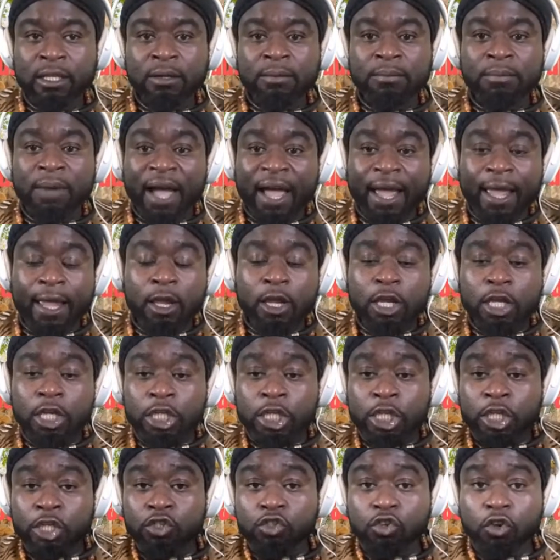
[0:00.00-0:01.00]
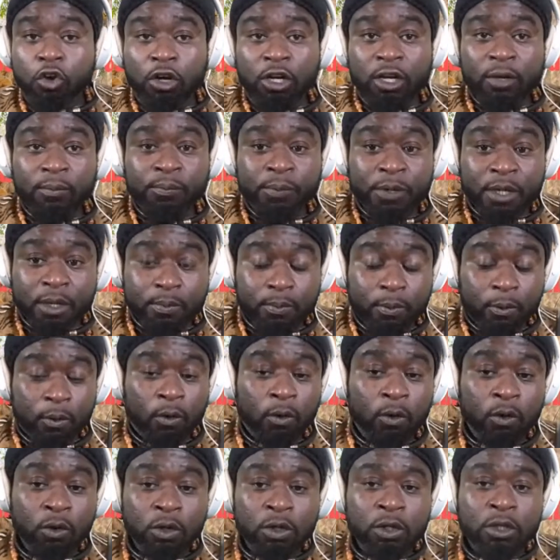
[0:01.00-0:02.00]
by these other
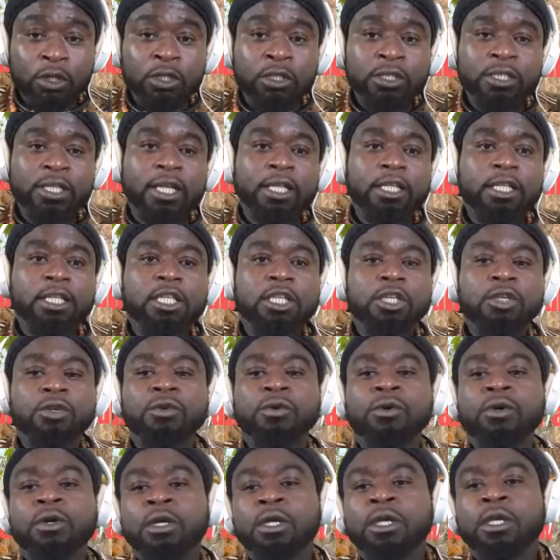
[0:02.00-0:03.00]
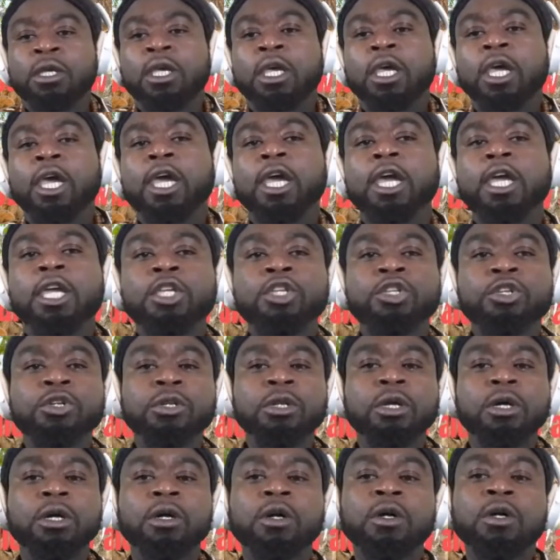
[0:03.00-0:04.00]
people telling you, hey,
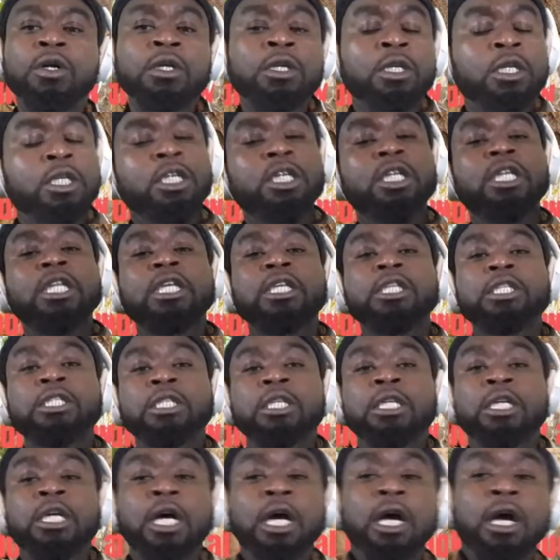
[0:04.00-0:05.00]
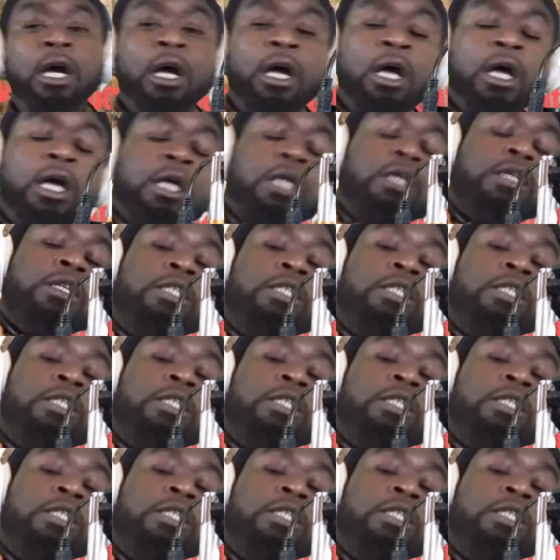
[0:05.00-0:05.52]
it is racism,